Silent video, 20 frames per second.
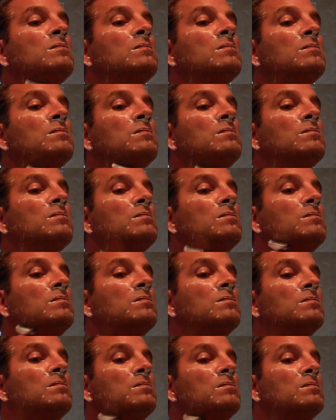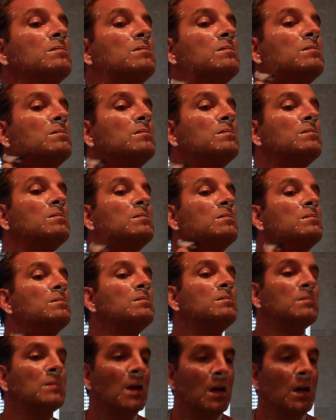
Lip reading: (silence)